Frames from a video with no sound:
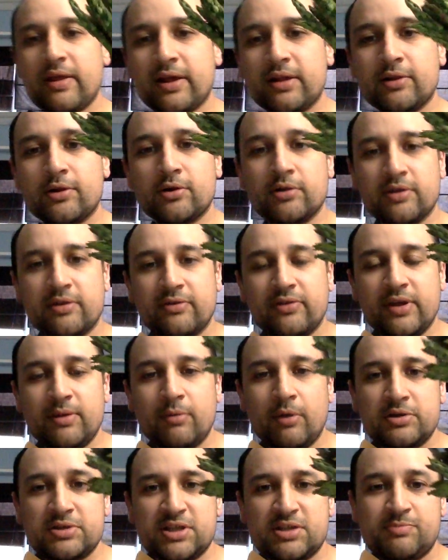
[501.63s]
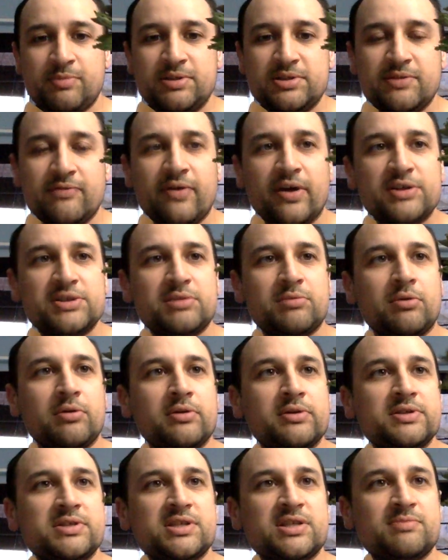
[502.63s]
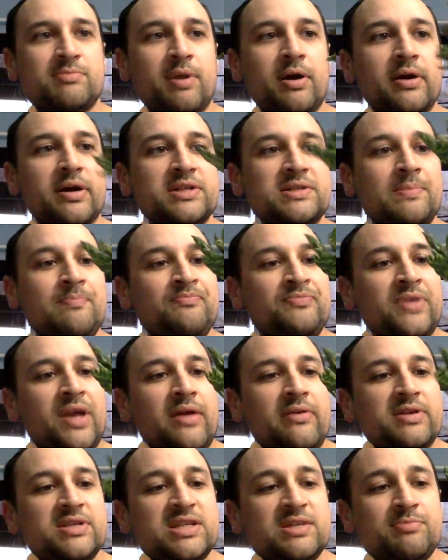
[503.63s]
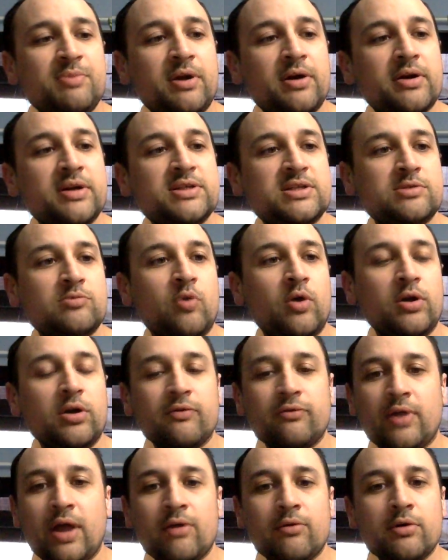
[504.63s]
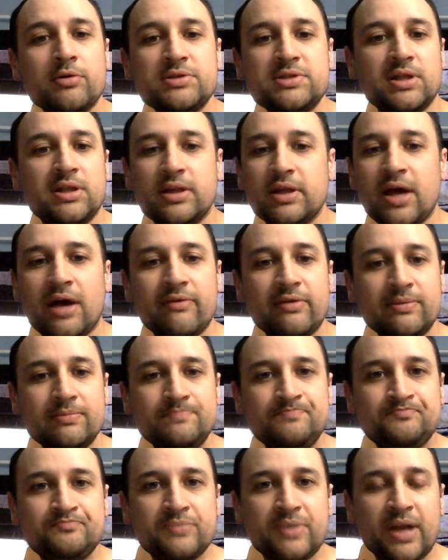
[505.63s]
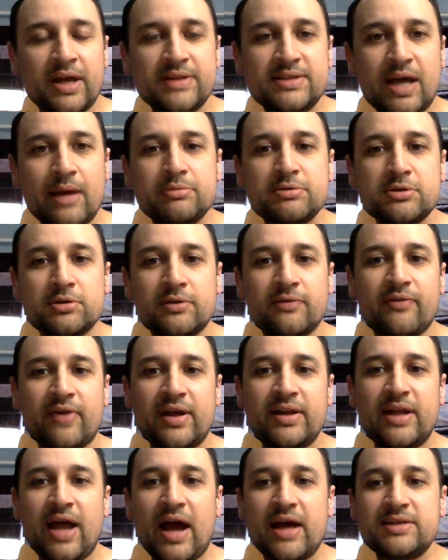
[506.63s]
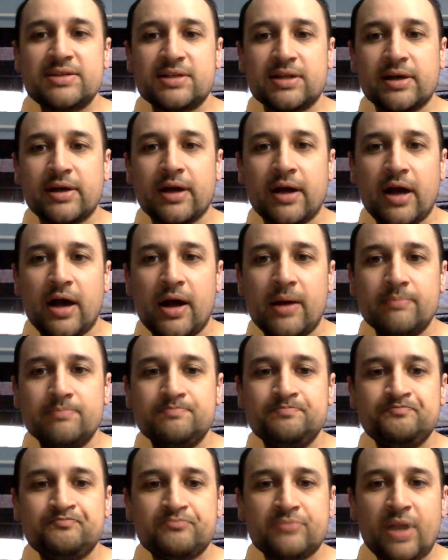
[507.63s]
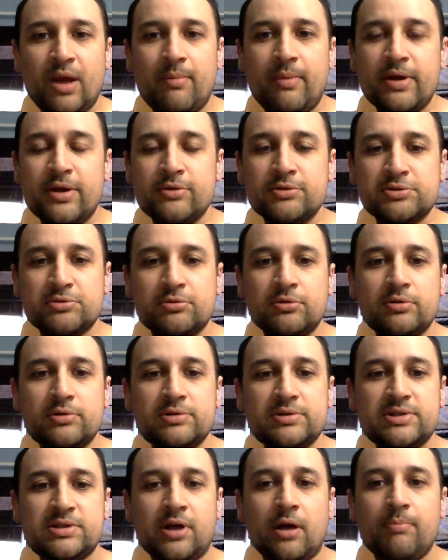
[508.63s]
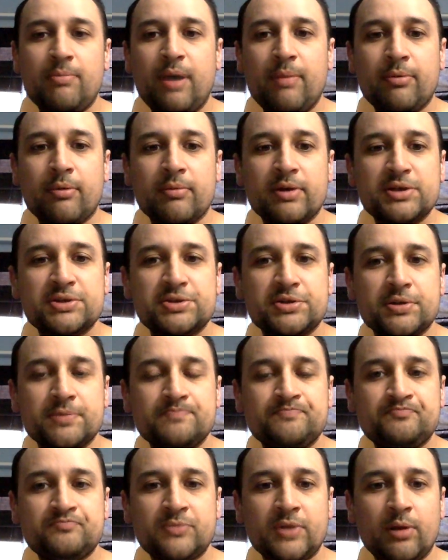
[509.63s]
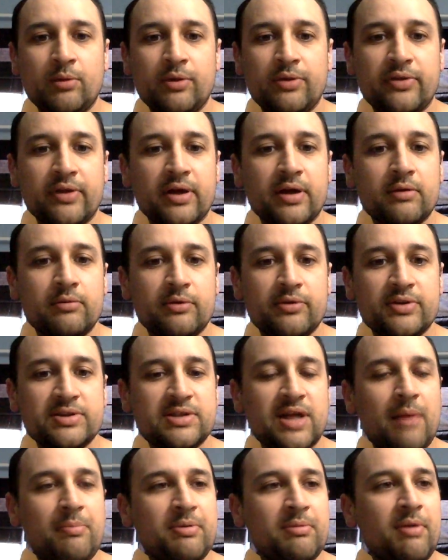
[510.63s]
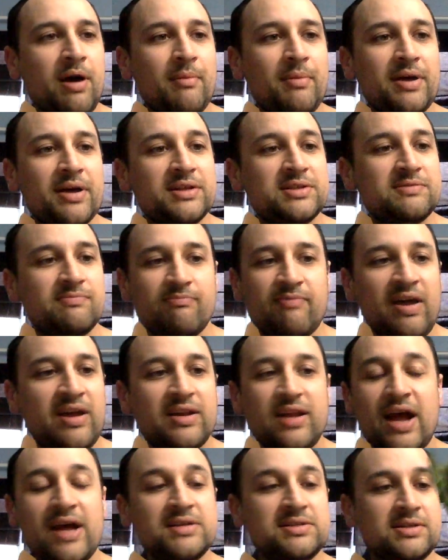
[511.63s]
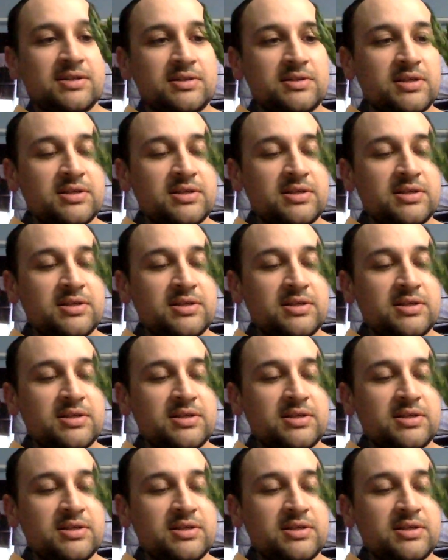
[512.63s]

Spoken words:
Like literally the most expensive vegetable is asparagus. This asparagus is wonderful. I roast it in the oven. It's absolutely fantastic. My usual salt pepper mixture with the Slap Your Mama. It's fantastic.